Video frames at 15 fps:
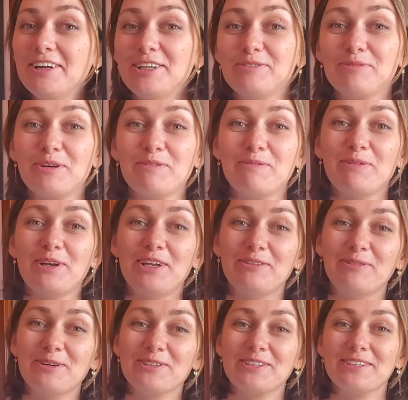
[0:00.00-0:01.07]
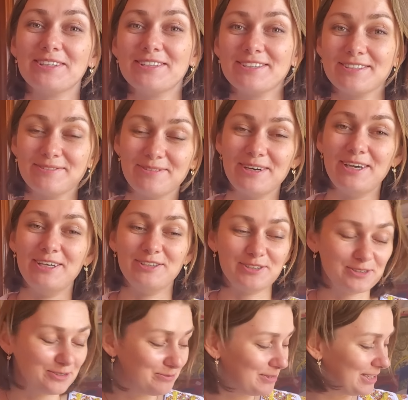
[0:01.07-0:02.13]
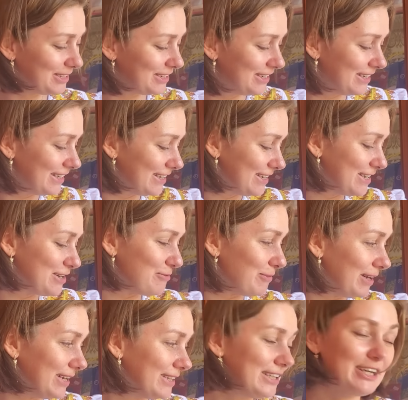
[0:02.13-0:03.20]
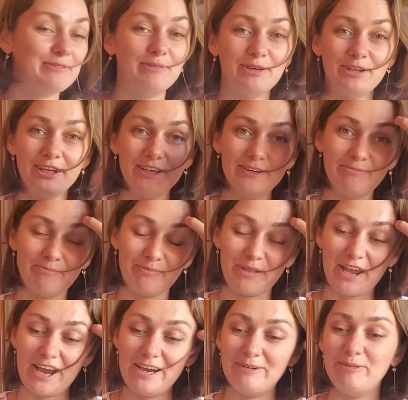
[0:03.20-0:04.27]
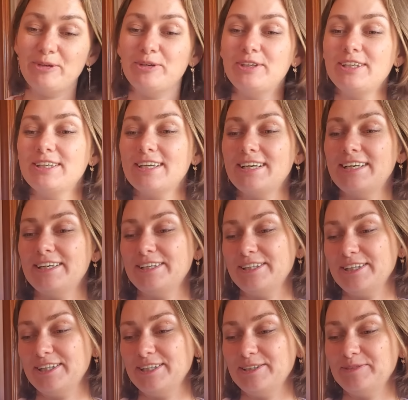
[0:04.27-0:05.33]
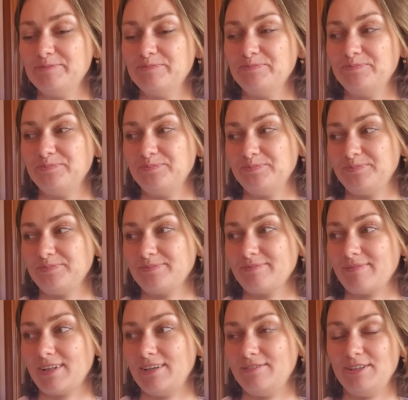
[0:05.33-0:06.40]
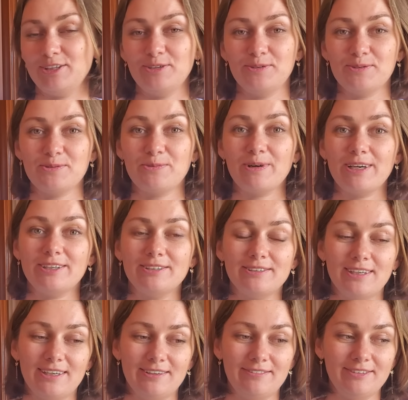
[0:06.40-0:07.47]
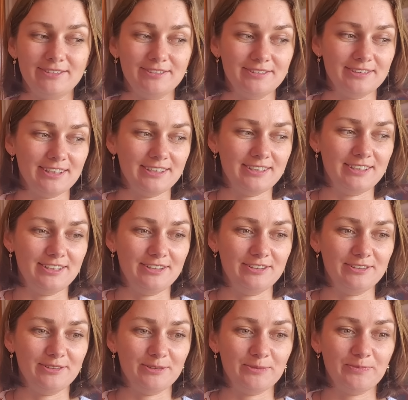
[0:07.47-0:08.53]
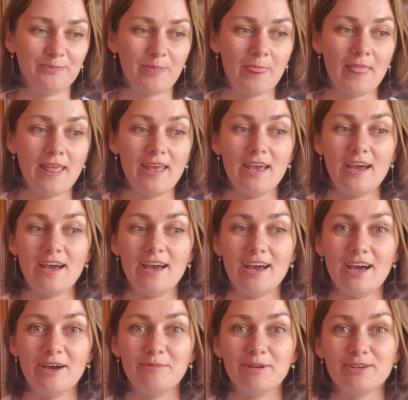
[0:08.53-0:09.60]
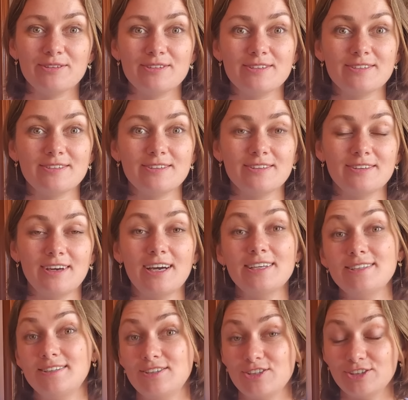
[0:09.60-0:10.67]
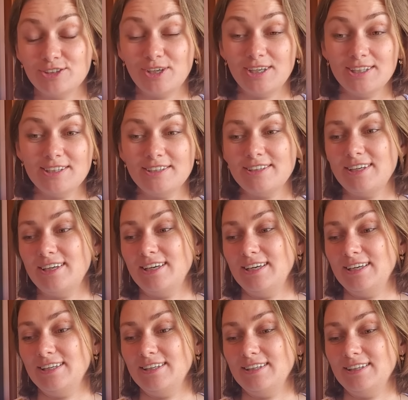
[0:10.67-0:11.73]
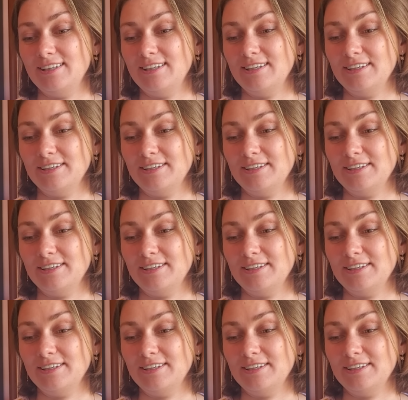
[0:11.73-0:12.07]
it probably wasn't the way it should be, but I'm learning, and if it goes well, I will continue, because I stitch a lot, and